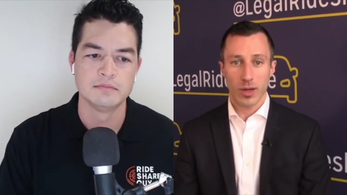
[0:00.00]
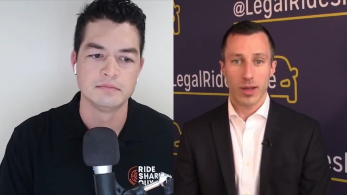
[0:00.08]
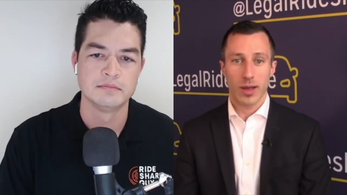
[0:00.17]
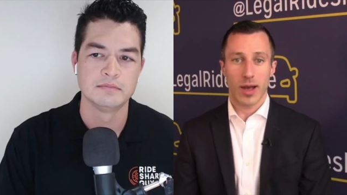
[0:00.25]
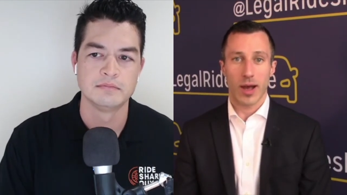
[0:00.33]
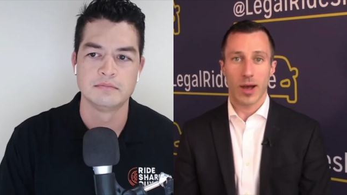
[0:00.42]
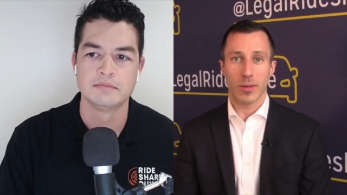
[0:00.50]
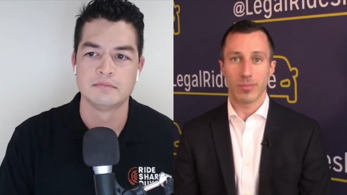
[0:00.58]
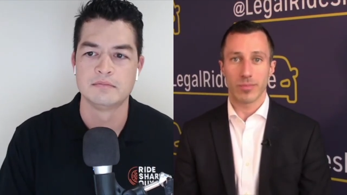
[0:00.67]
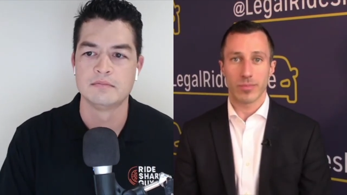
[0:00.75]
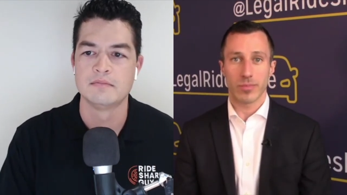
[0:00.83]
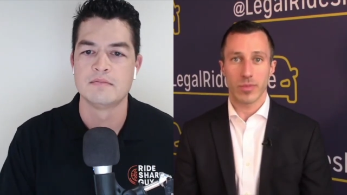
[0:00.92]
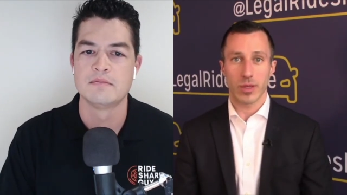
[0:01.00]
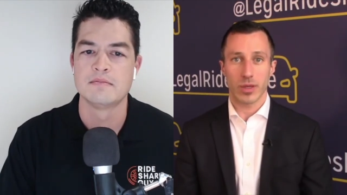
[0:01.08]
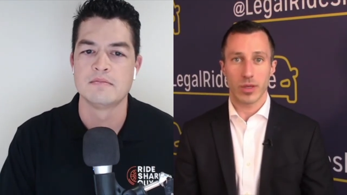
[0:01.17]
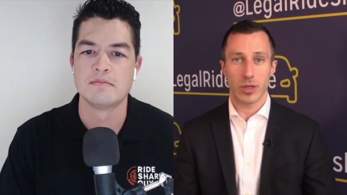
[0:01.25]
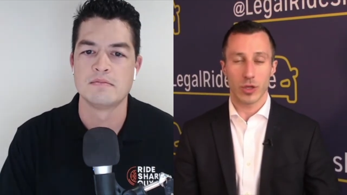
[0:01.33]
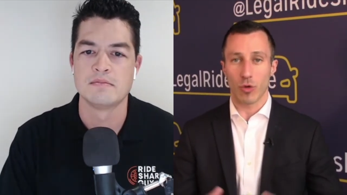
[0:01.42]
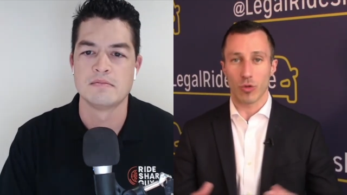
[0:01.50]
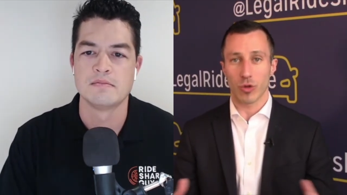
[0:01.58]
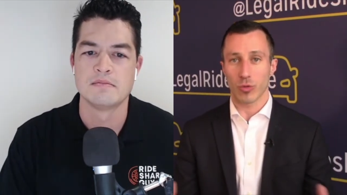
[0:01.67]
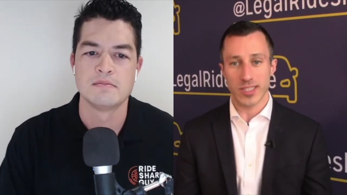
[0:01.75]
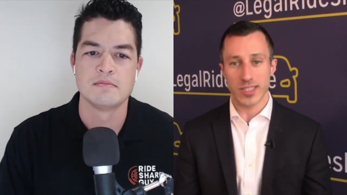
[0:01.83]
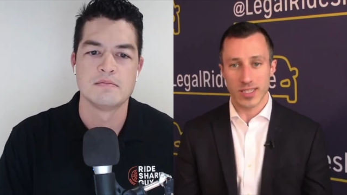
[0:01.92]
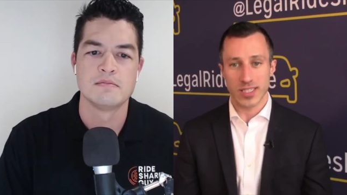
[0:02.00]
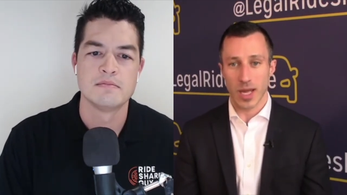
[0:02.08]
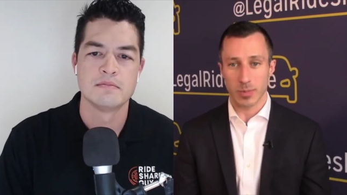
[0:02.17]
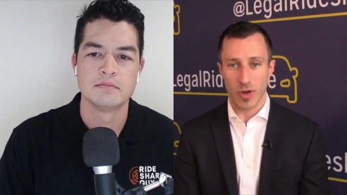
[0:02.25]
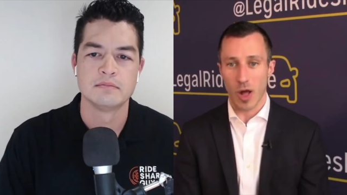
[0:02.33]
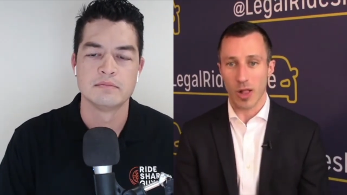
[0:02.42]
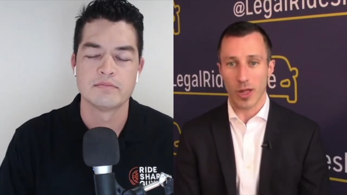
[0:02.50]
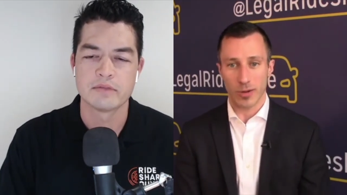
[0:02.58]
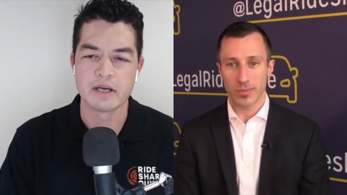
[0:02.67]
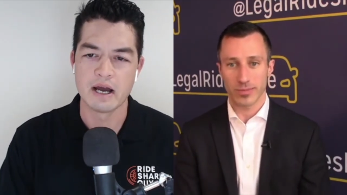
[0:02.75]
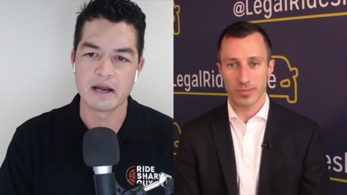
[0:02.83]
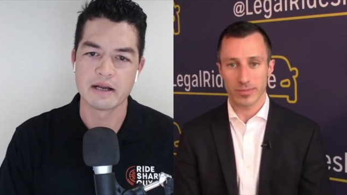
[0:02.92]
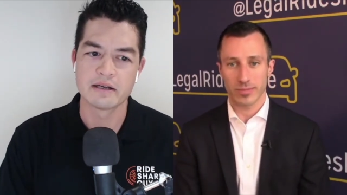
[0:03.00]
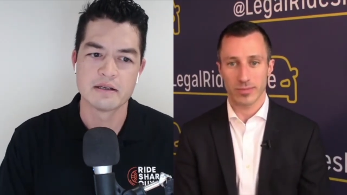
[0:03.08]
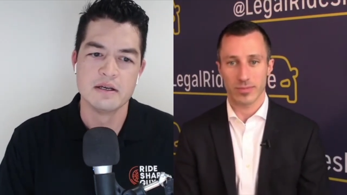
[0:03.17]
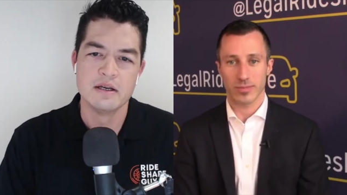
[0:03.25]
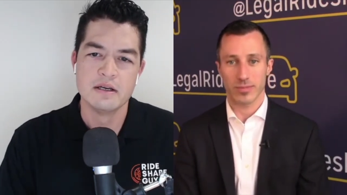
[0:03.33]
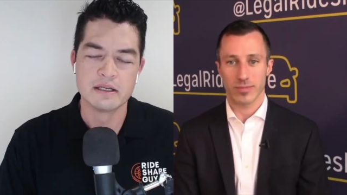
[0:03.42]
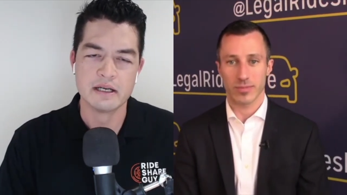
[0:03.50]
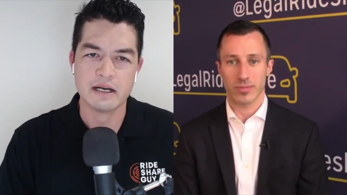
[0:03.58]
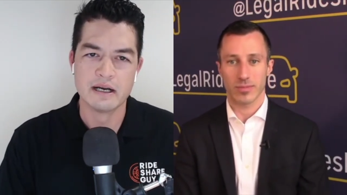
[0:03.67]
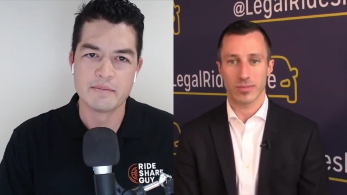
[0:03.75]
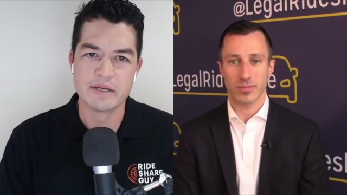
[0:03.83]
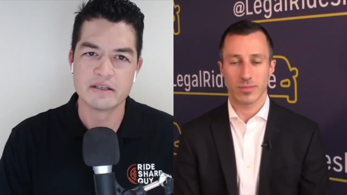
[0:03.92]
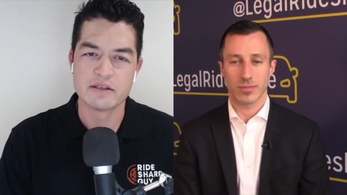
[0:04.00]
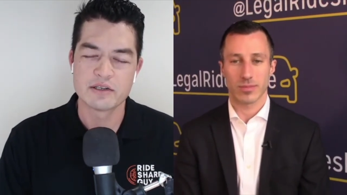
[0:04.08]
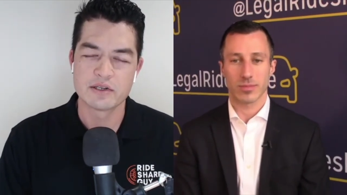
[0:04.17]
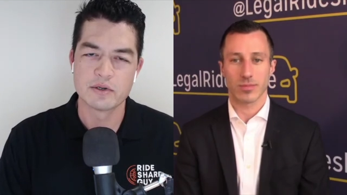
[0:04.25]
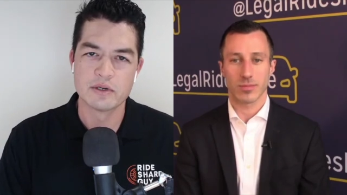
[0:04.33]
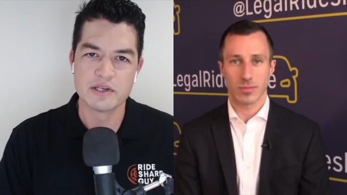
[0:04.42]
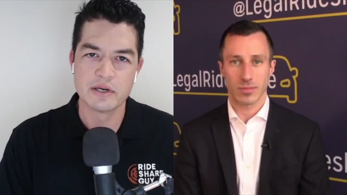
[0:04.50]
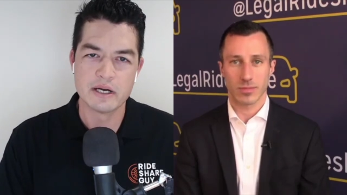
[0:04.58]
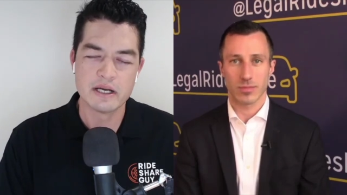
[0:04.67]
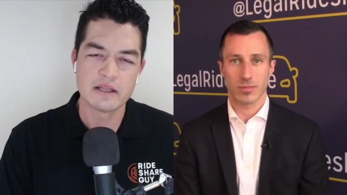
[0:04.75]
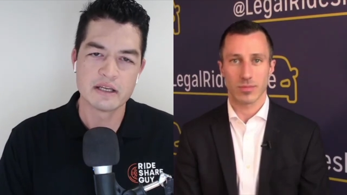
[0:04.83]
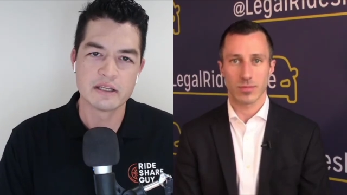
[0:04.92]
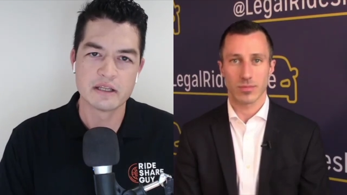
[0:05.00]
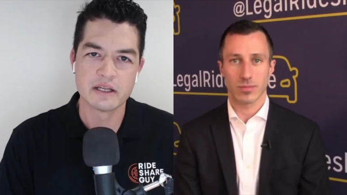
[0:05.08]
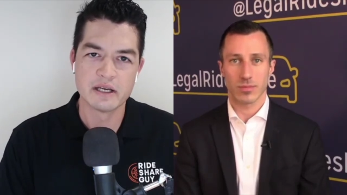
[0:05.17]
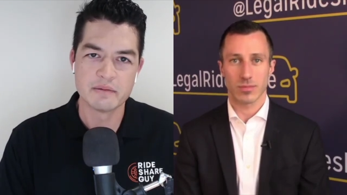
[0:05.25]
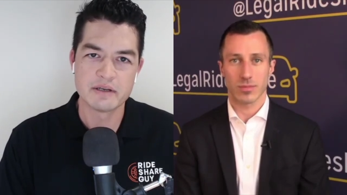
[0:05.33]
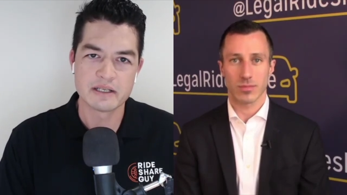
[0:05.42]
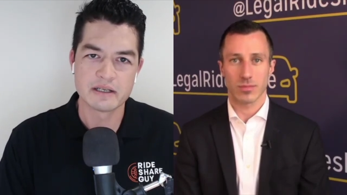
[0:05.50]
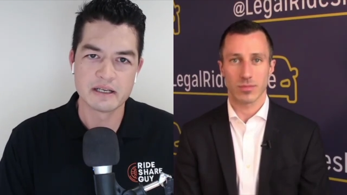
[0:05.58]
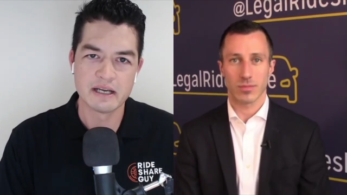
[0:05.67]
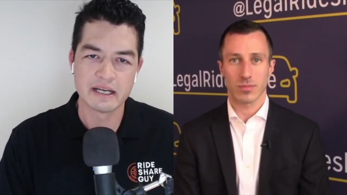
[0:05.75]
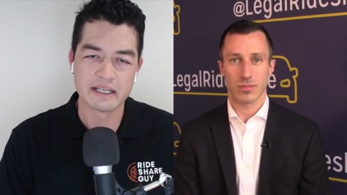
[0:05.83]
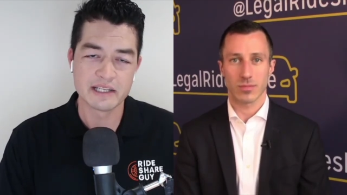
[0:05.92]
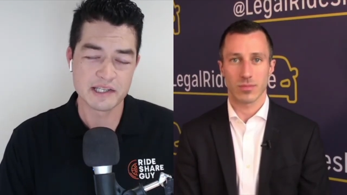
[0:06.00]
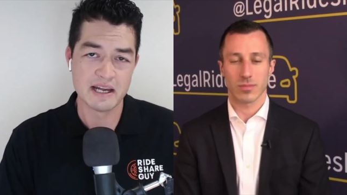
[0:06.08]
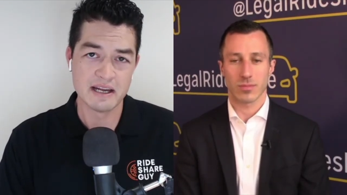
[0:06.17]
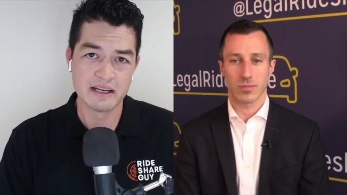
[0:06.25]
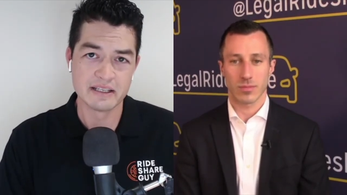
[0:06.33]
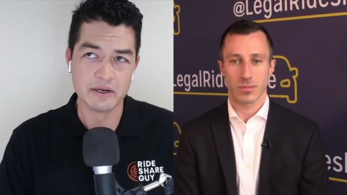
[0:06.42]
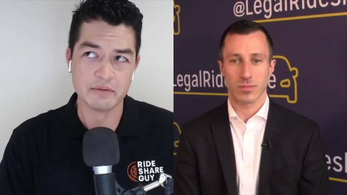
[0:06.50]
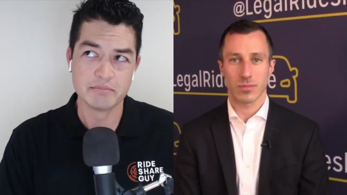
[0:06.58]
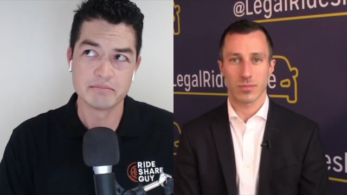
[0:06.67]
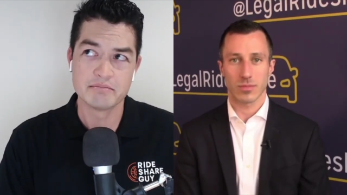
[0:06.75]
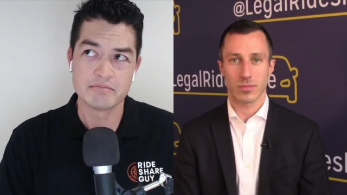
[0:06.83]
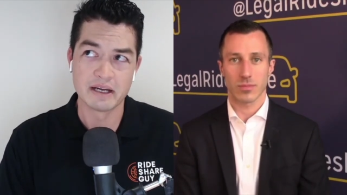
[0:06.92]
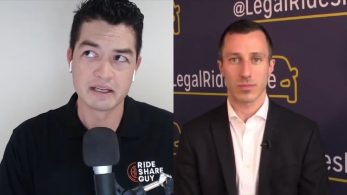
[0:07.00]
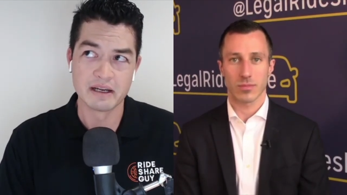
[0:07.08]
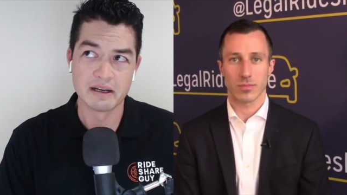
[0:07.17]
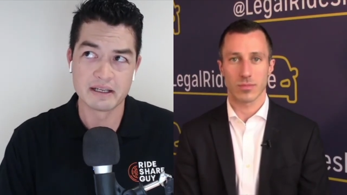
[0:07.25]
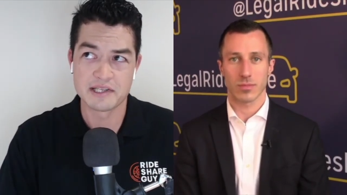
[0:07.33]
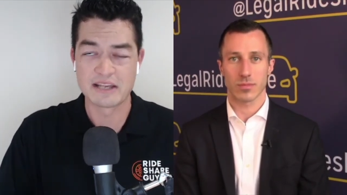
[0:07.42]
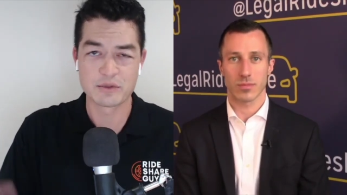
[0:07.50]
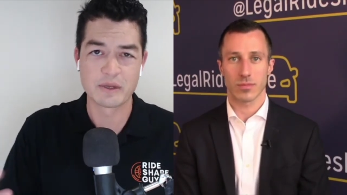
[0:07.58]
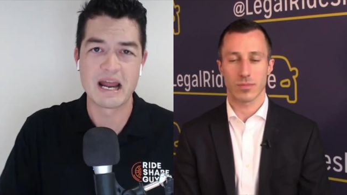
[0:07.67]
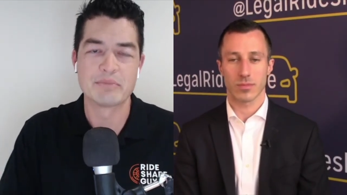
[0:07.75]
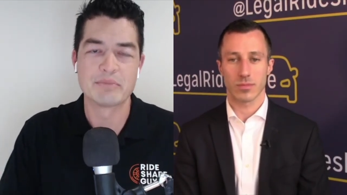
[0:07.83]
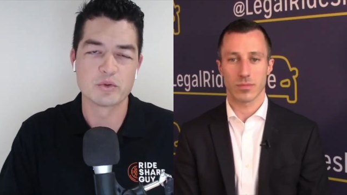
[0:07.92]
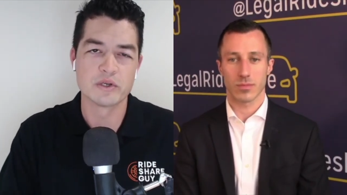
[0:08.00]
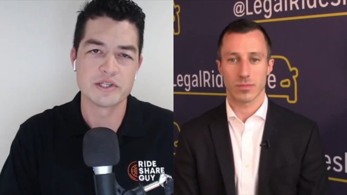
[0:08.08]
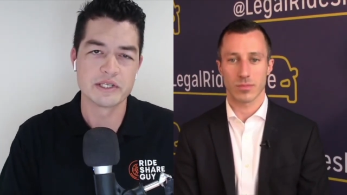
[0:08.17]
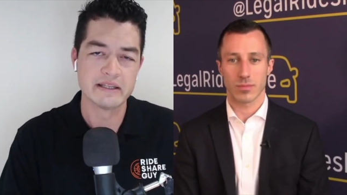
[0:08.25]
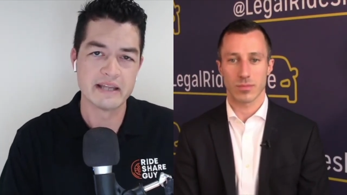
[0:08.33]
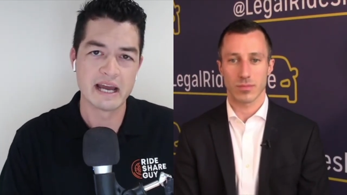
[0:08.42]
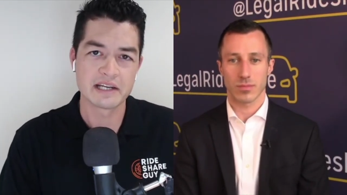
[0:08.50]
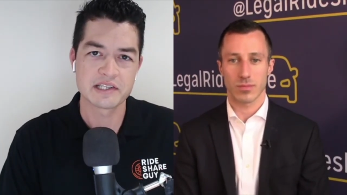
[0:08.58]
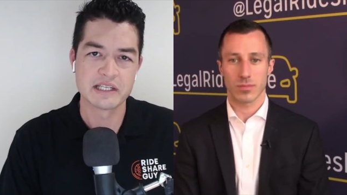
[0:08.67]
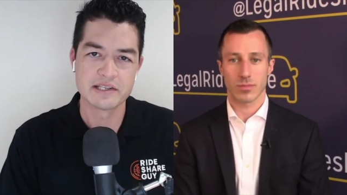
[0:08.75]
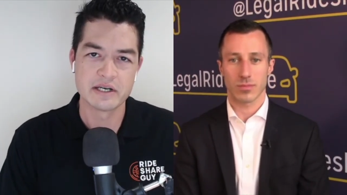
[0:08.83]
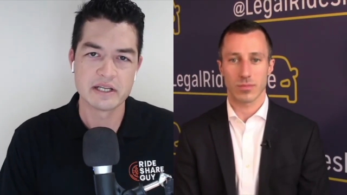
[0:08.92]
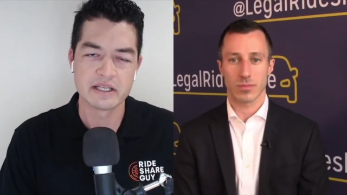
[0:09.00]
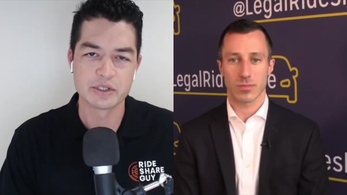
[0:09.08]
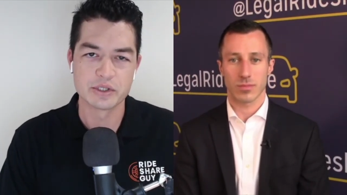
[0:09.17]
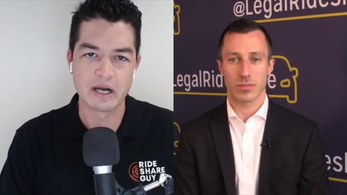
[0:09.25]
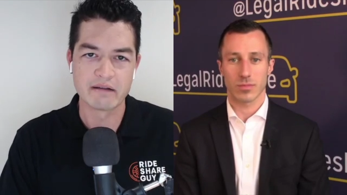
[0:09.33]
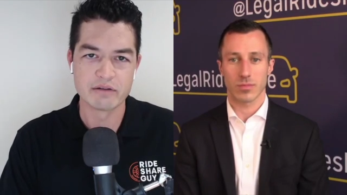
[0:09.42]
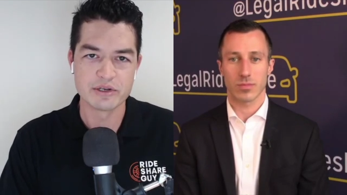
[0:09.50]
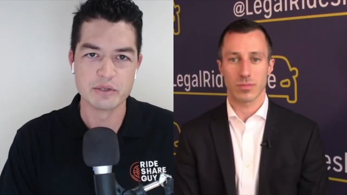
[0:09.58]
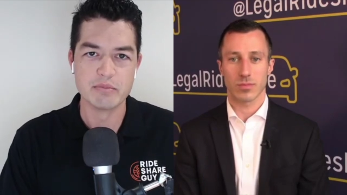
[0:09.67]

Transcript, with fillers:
Speaker 1: um, you know the rest of the steps follow. Got it.
Speaker 2: Yeah, I mean, so is there anything that uh, I guess that you know I guess that's what happens once you get in the accident. Is there anything